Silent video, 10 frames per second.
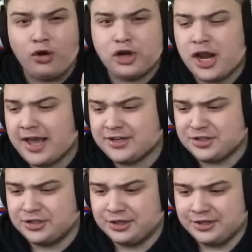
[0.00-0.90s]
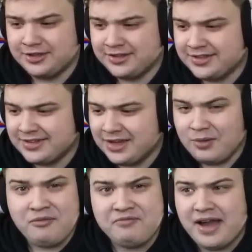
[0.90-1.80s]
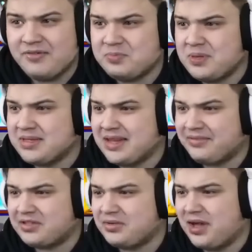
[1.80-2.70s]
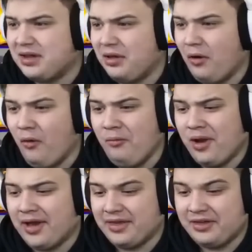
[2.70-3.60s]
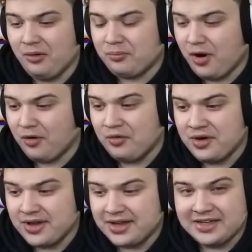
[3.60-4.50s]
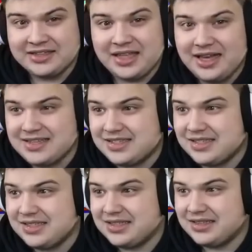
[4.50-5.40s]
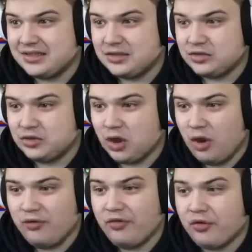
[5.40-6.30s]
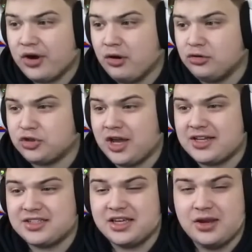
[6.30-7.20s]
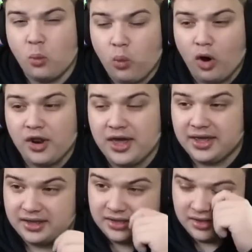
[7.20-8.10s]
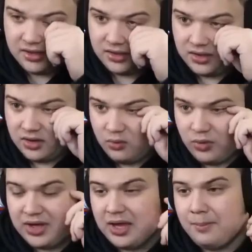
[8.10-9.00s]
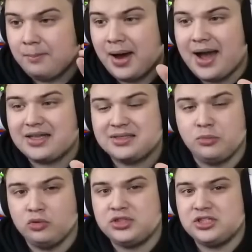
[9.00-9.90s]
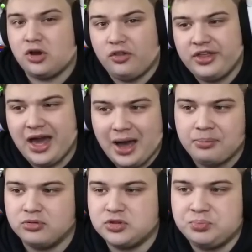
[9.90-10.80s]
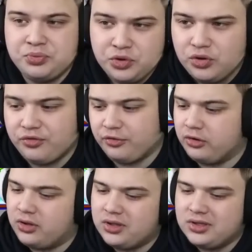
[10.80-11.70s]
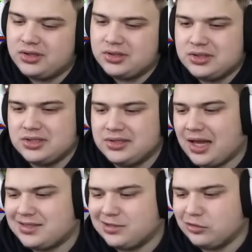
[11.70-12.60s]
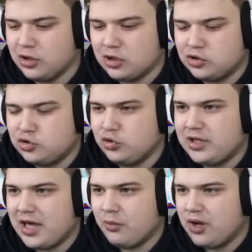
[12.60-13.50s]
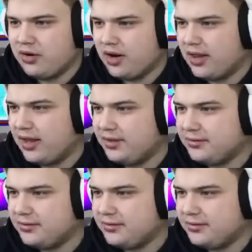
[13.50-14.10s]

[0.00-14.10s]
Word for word: connection. We have five spins left as well. Oh my god, bro. That is over 300x in one hit. We hit max multis on the apples. Beautiful. Nice little 2k win right there.